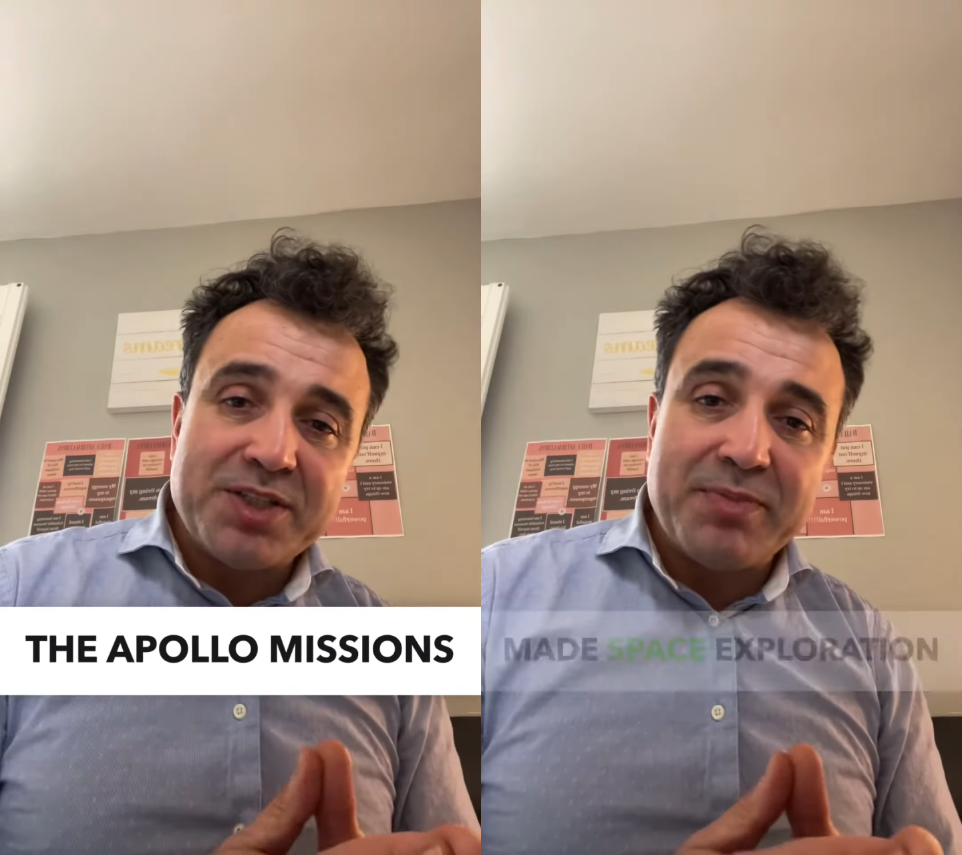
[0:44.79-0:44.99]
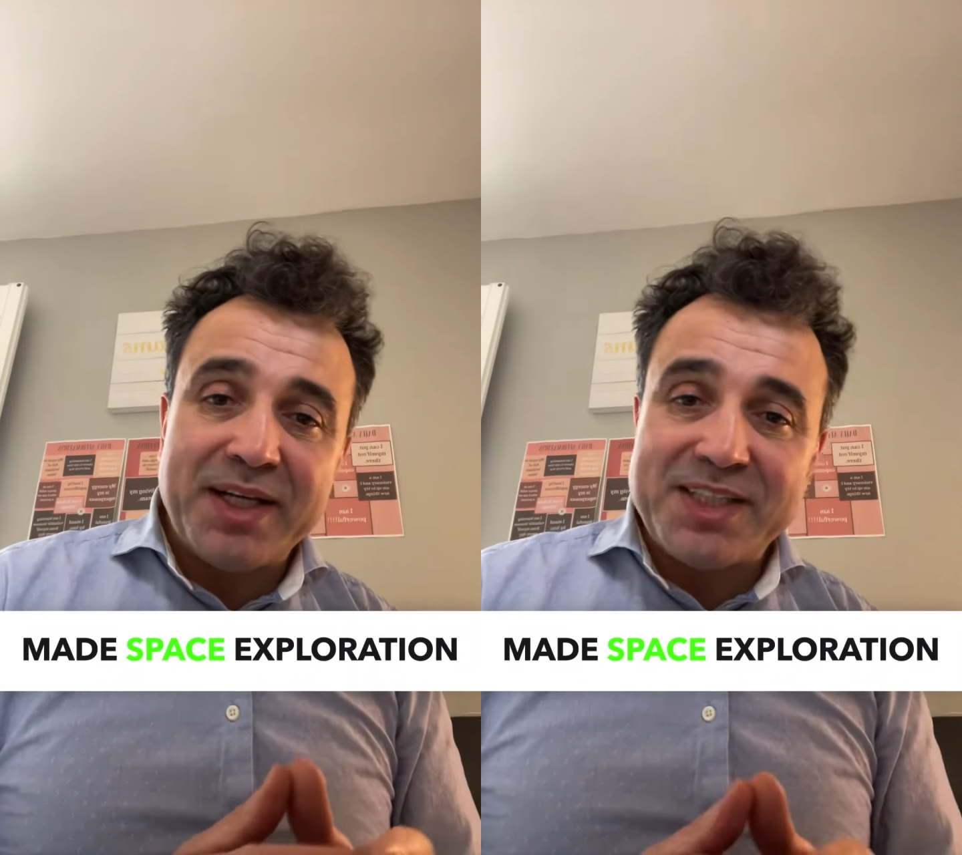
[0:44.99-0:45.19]

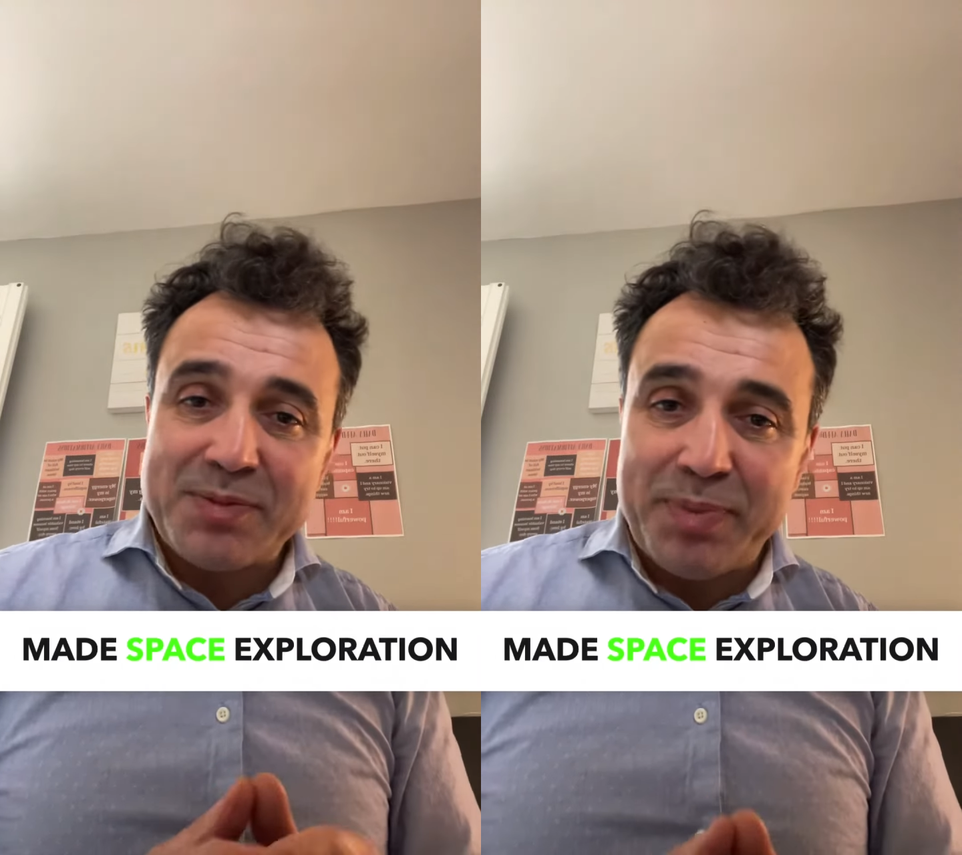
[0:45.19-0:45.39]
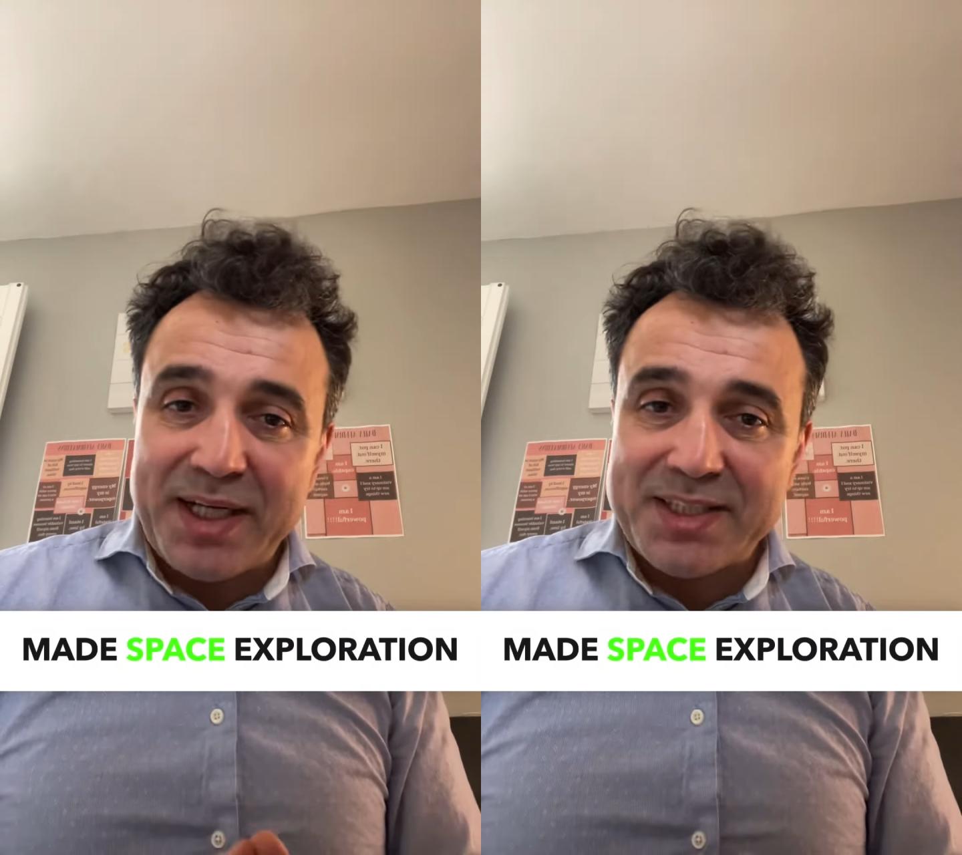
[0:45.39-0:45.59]
made
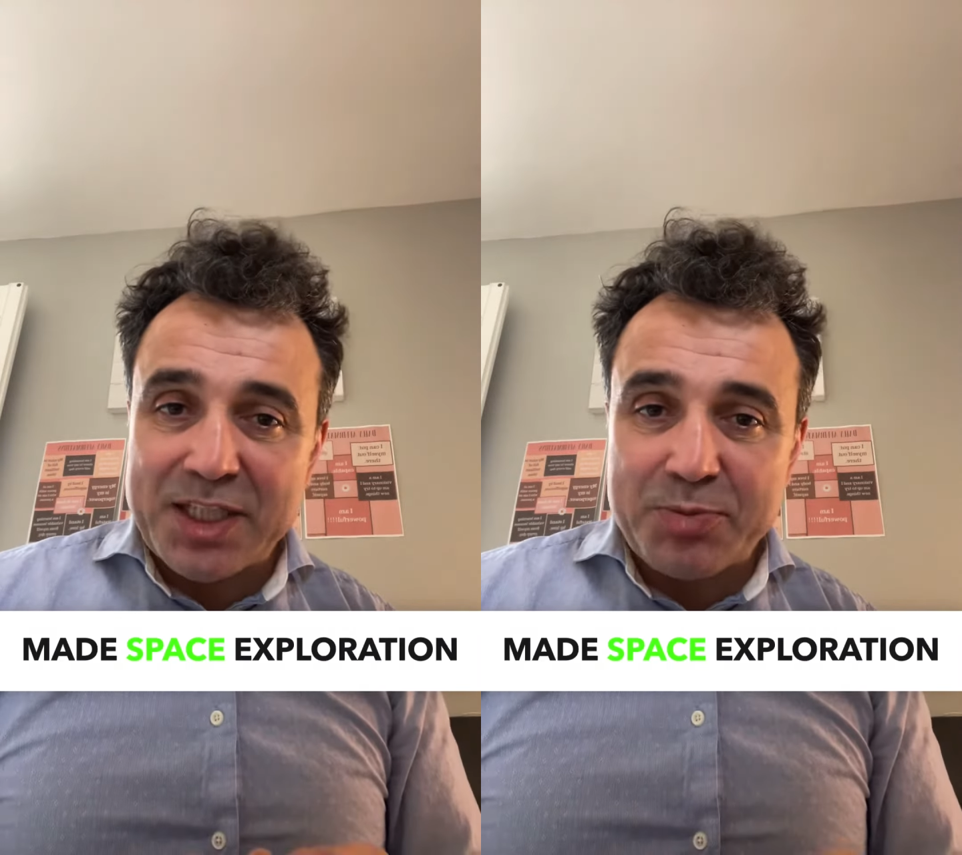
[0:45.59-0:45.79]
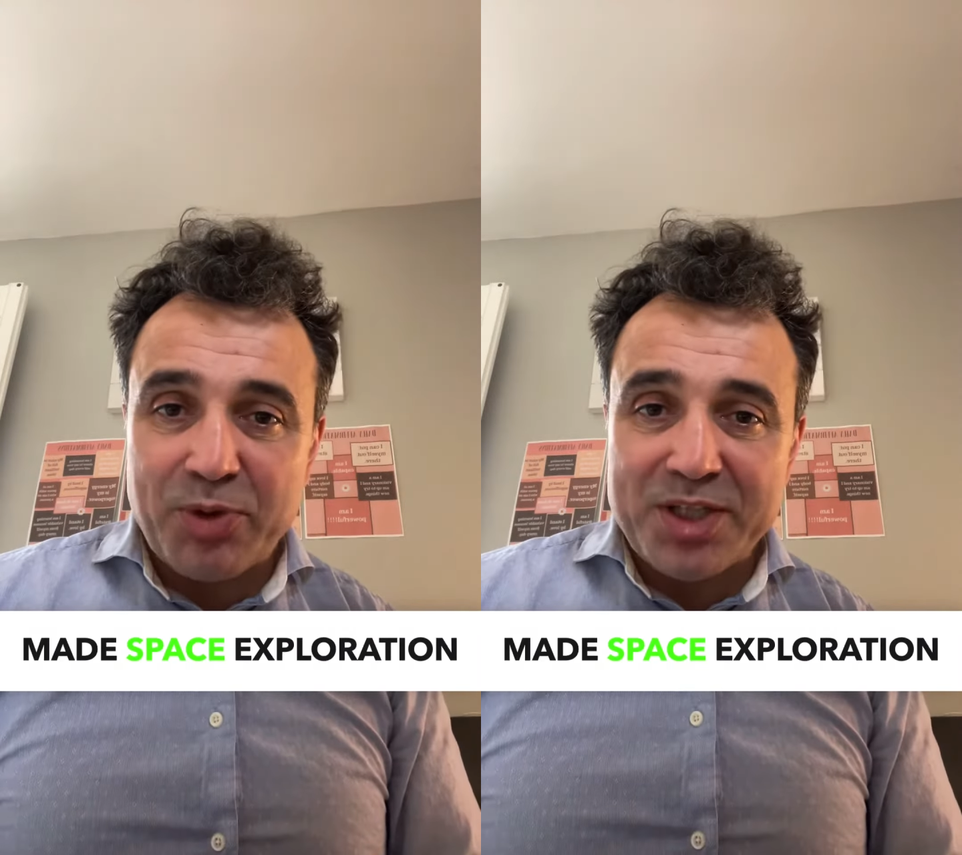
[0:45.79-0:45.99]
space
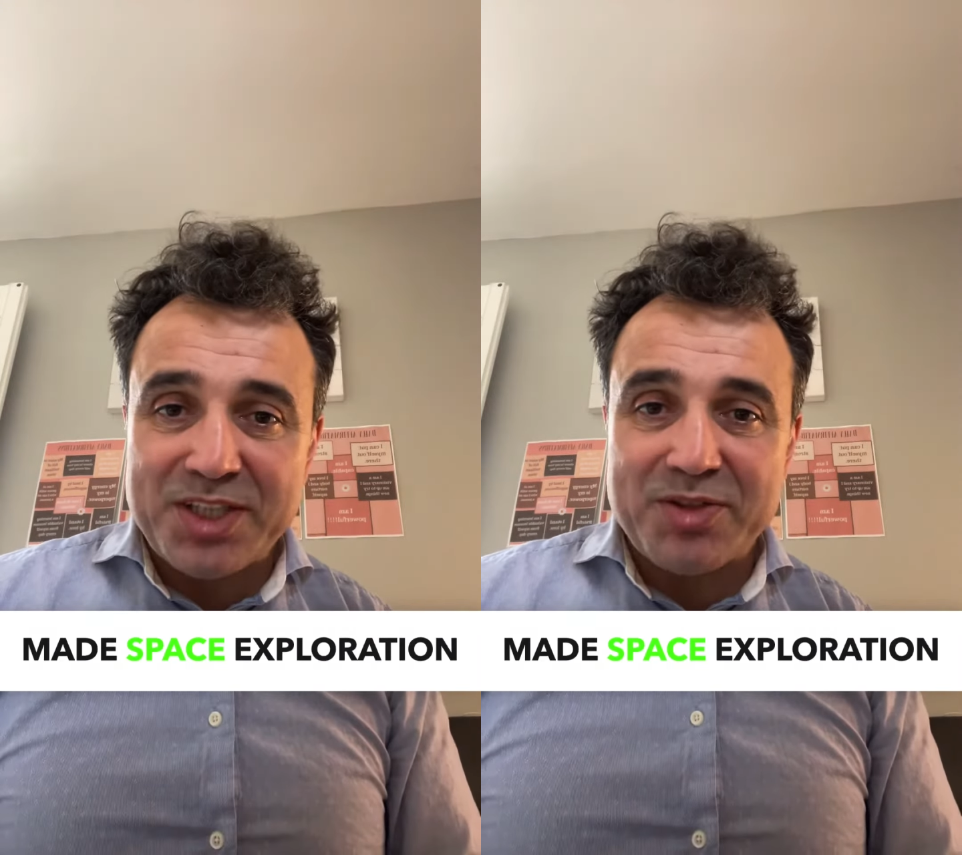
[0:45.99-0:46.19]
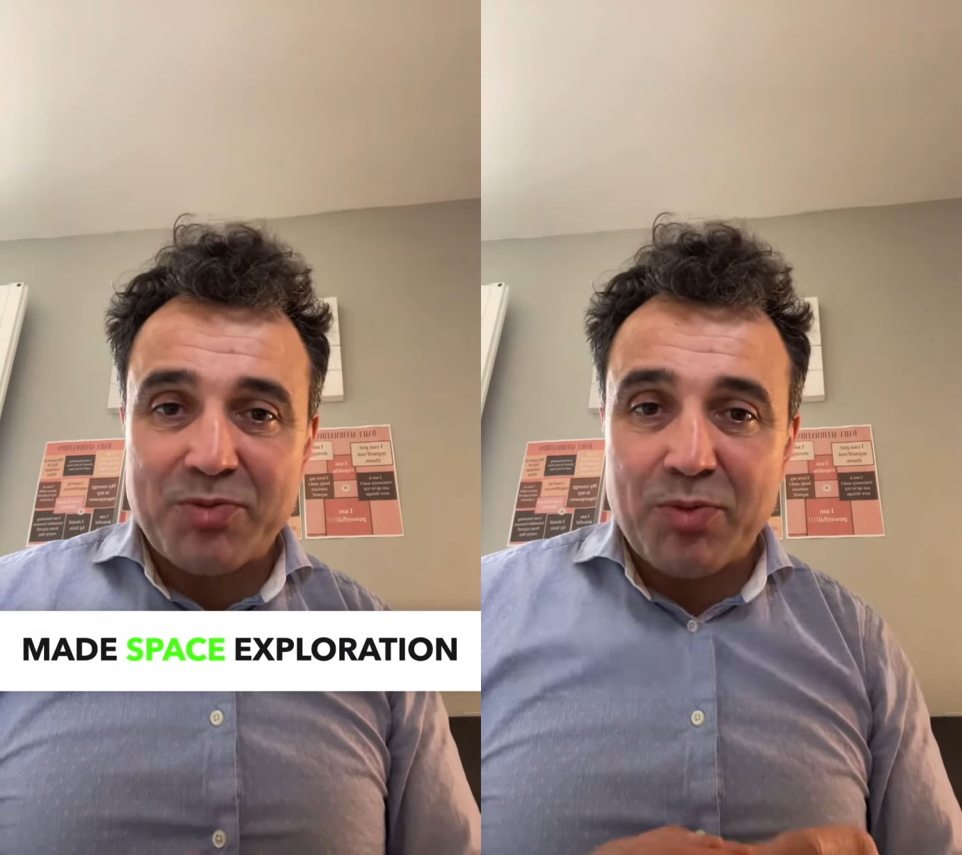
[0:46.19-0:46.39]
exploration